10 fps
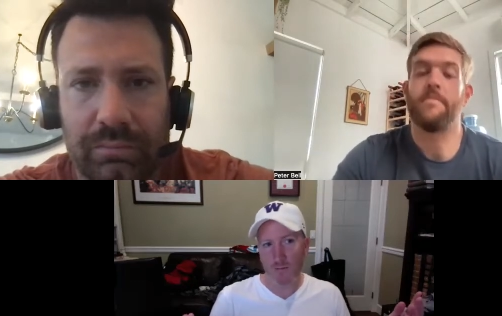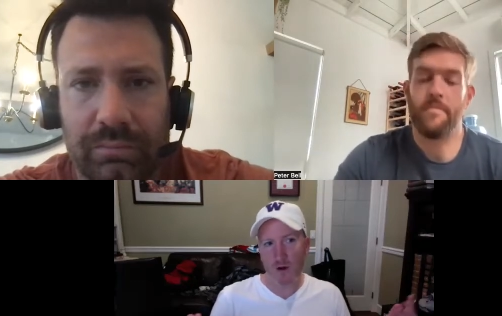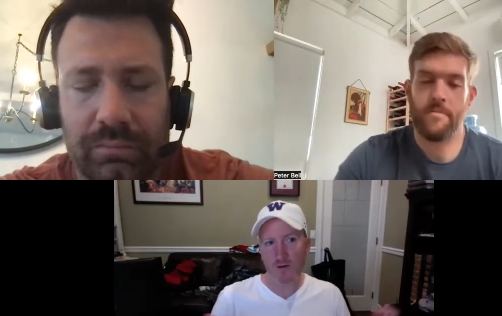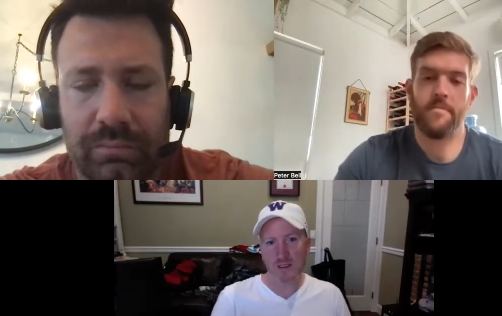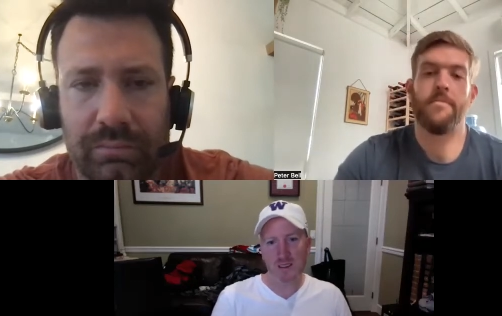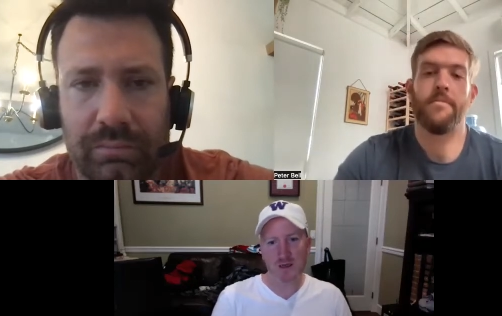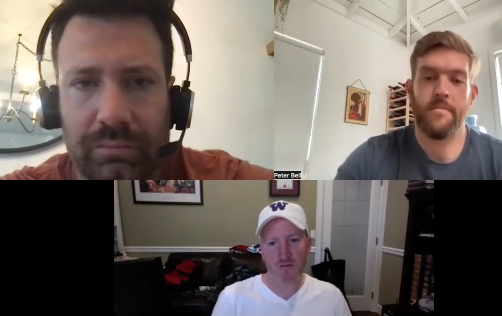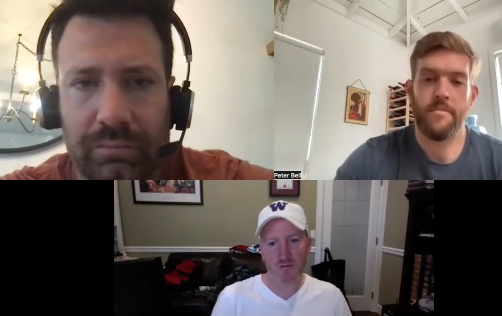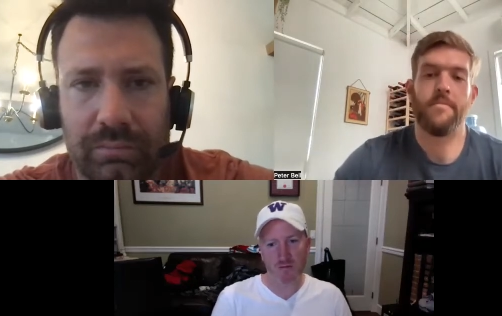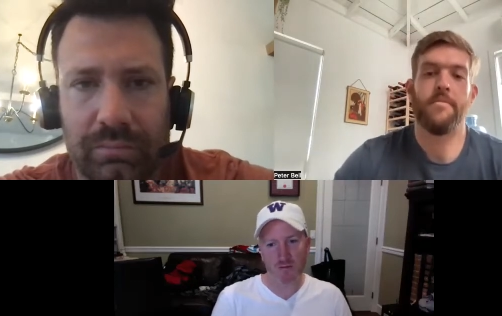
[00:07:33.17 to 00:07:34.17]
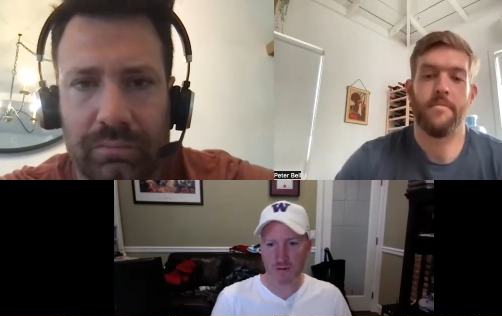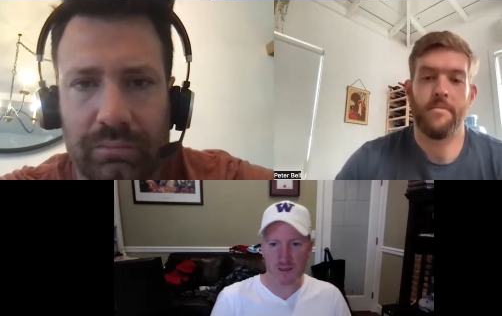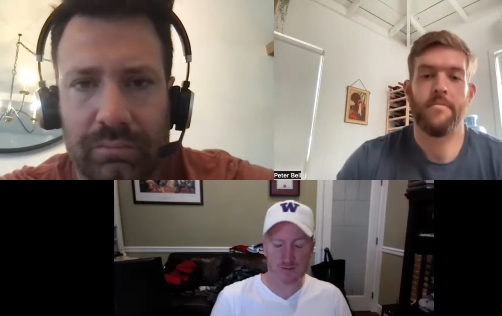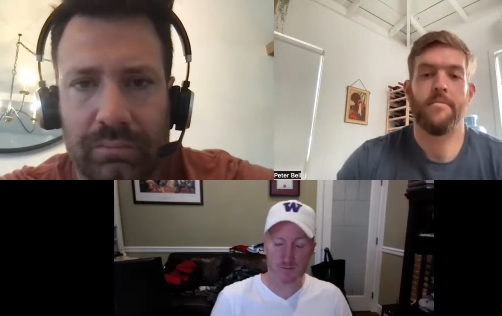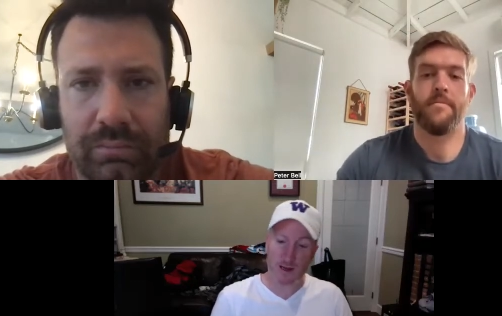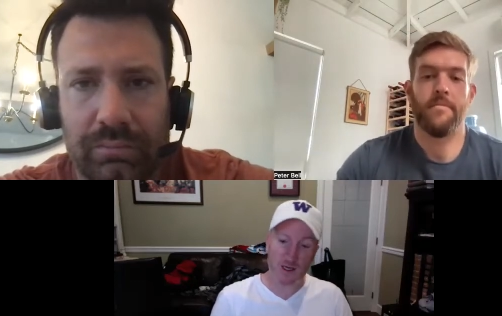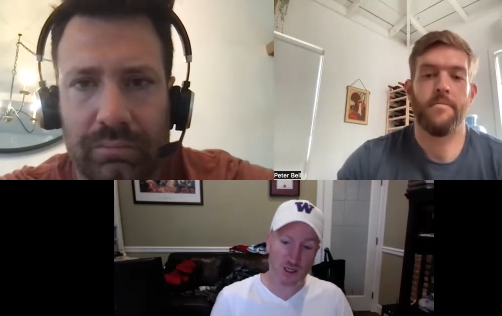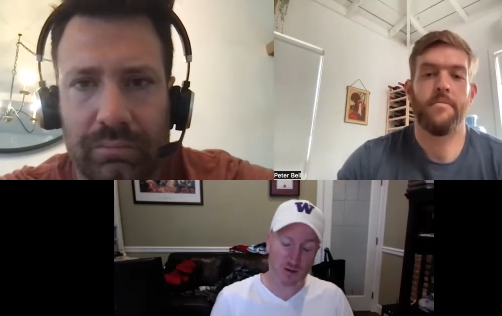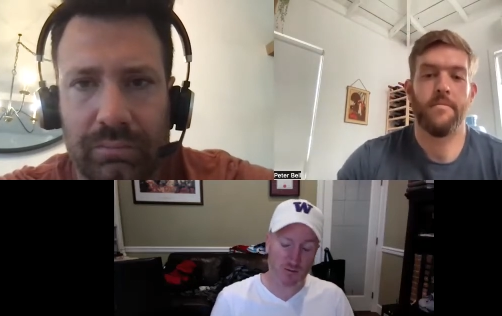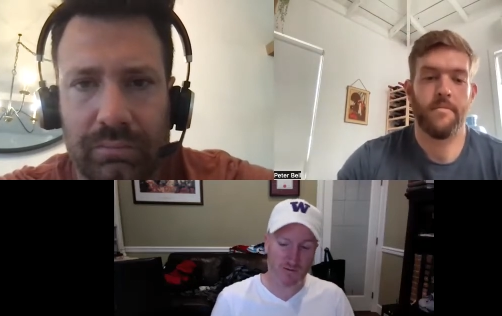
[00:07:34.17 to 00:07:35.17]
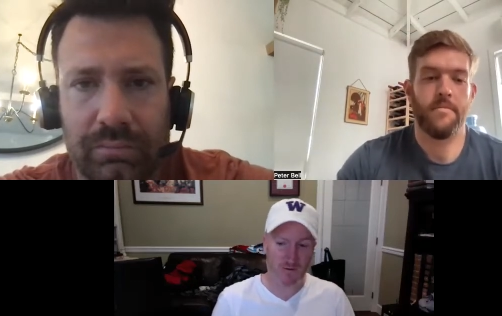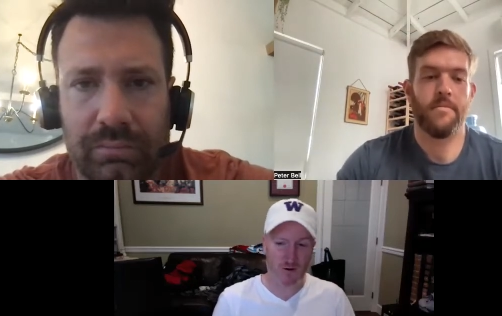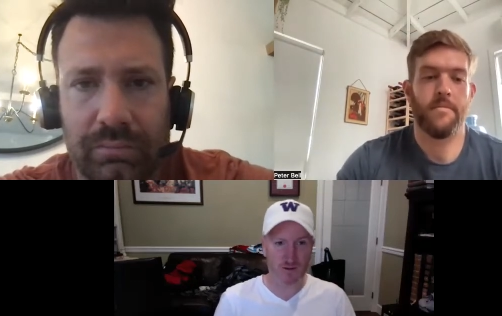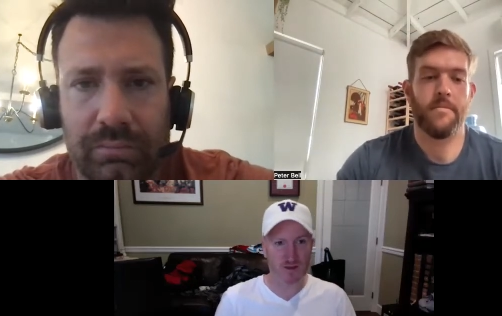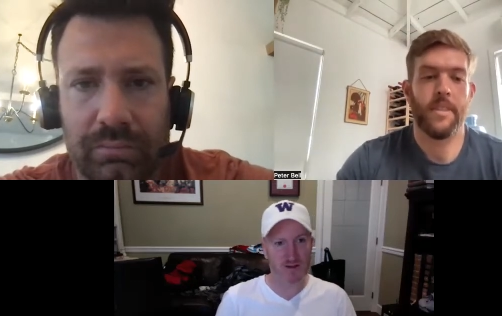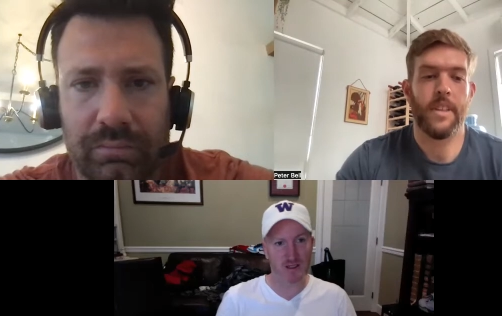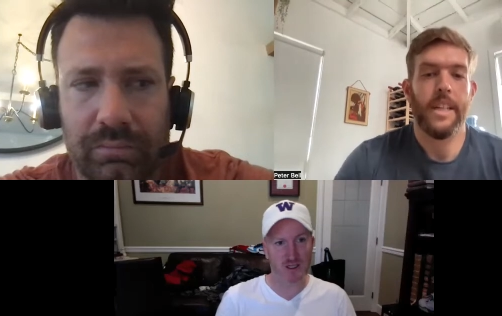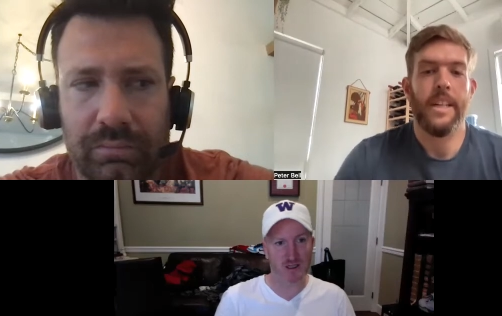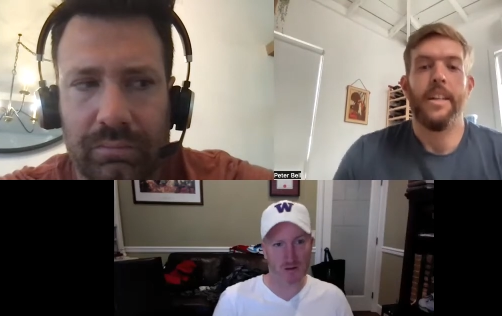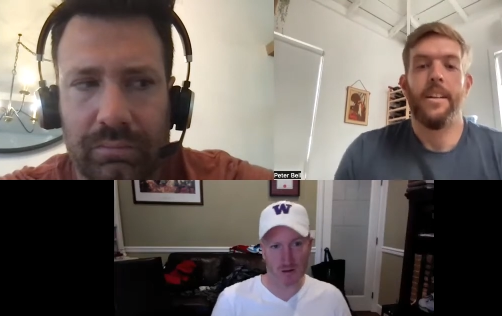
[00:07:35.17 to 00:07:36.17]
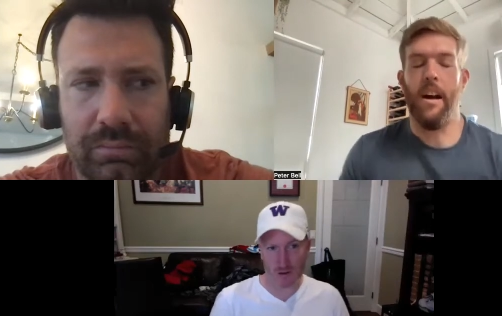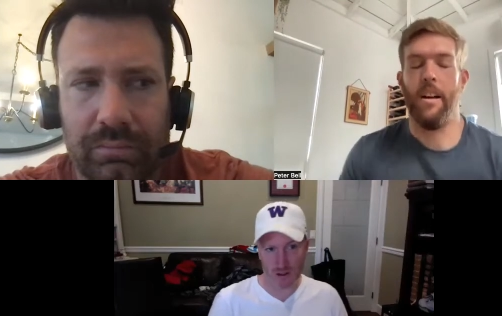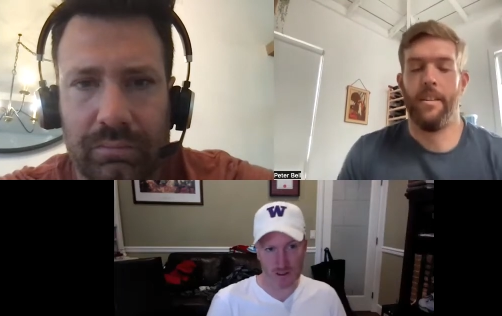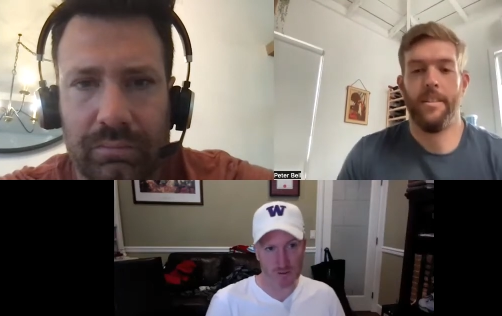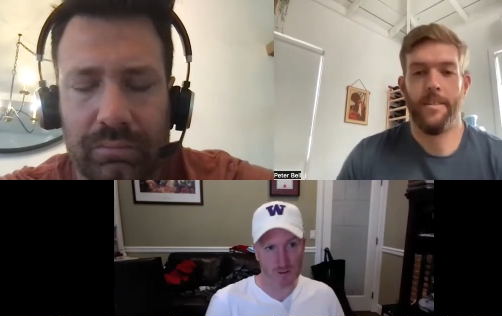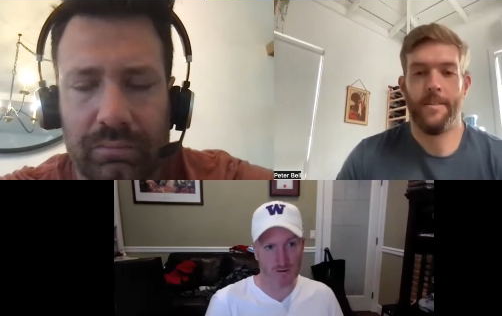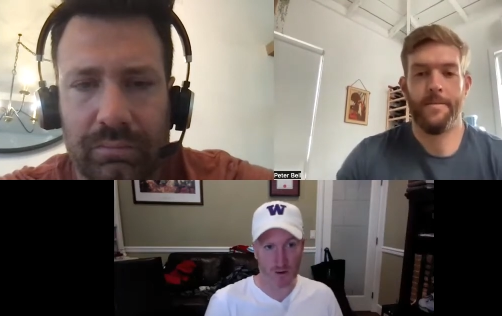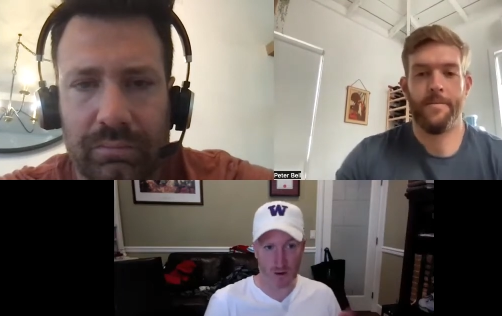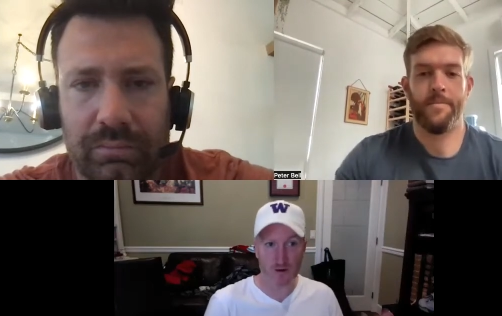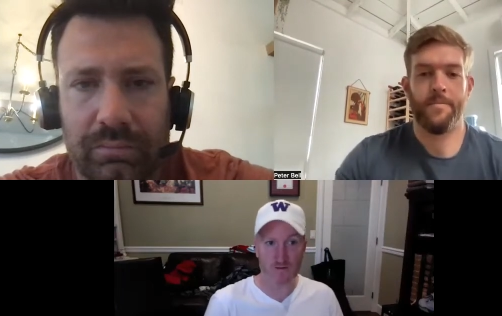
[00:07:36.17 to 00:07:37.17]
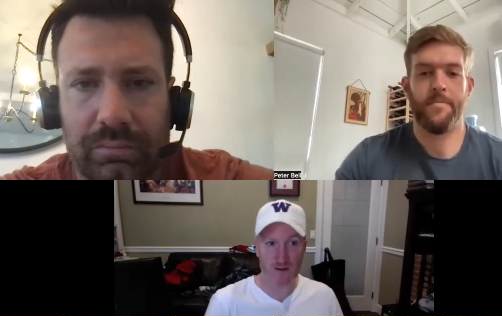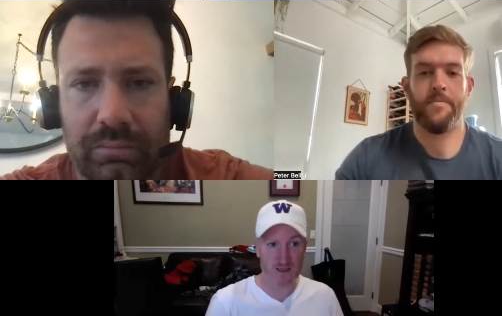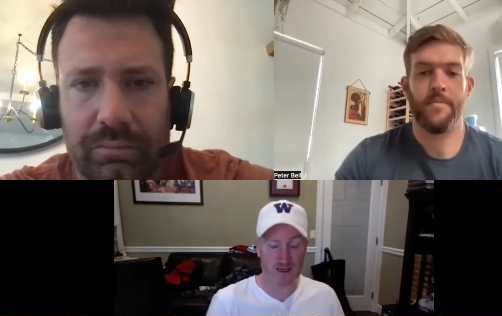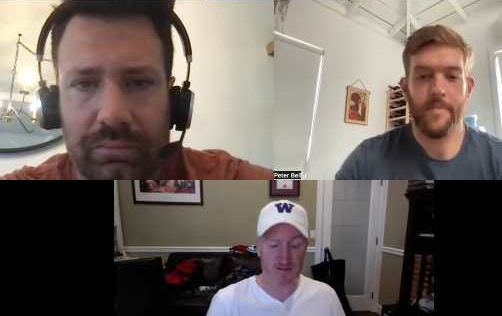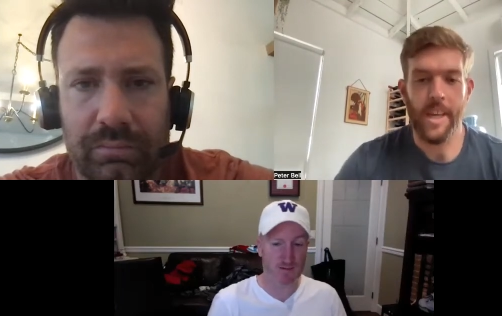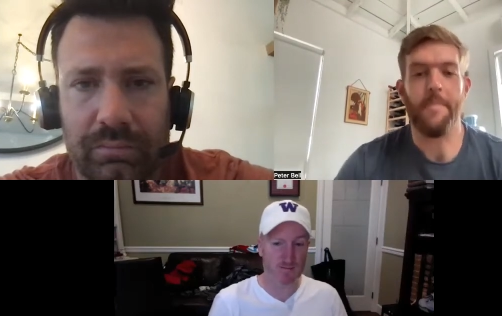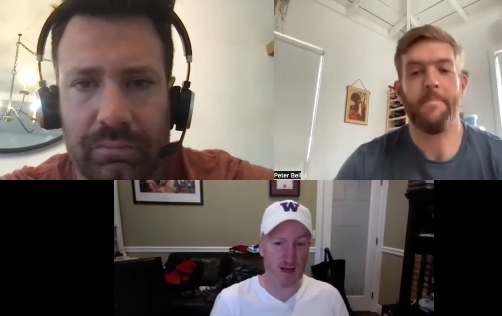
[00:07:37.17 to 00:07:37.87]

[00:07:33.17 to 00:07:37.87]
Speaker 1: most especially Reformed evangelical Christians, would have heard of it. And yep.